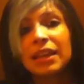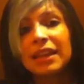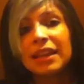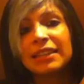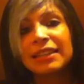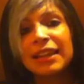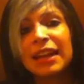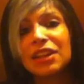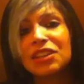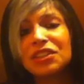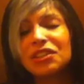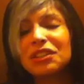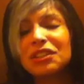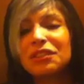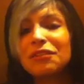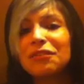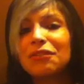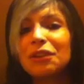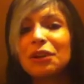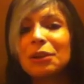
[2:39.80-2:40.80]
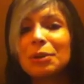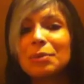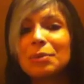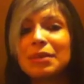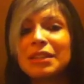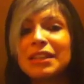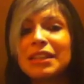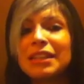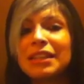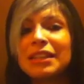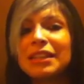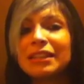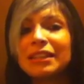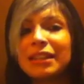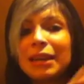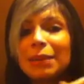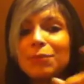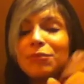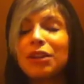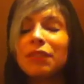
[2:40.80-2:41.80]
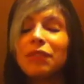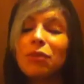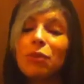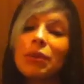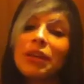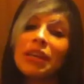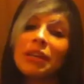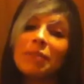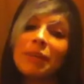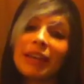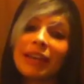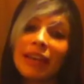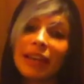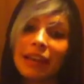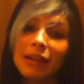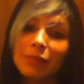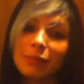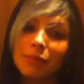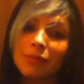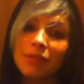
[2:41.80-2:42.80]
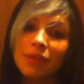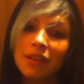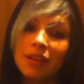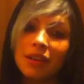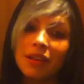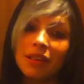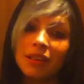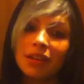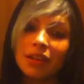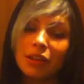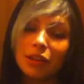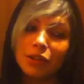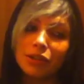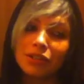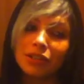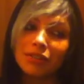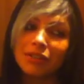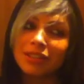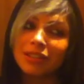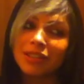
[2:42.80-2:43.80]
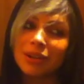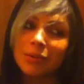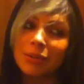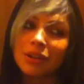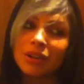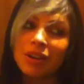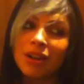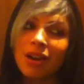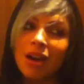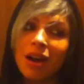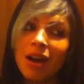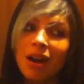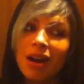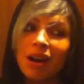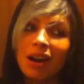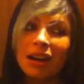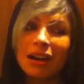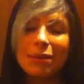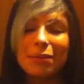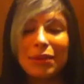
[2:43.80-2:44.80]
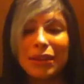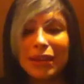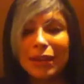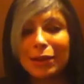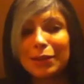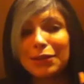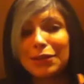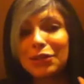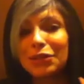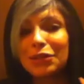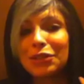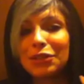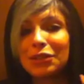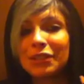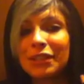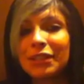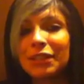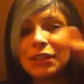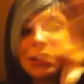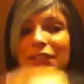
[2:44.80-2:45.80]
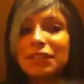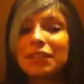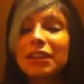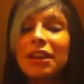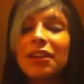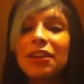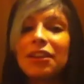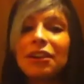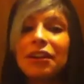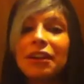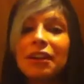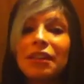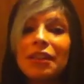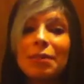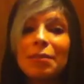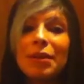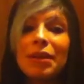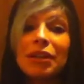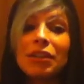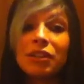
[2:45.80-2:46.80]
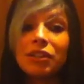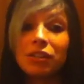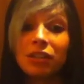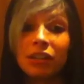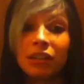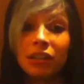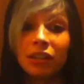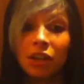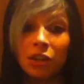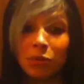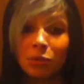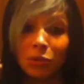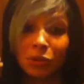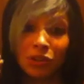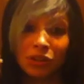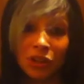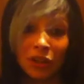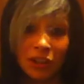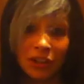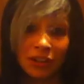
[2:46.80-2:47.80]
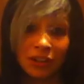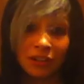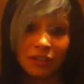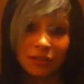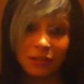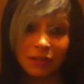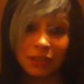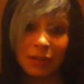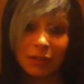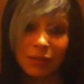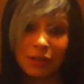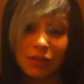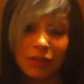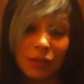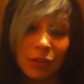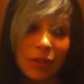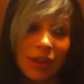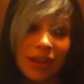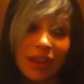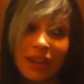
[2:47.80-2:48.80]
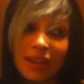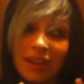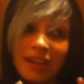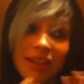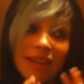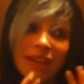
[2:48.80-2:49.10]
it's actually from the time travel week at my camp that I go to every summer. The counselors, they all got together, and they made a cardboard TARDIS for time travel week.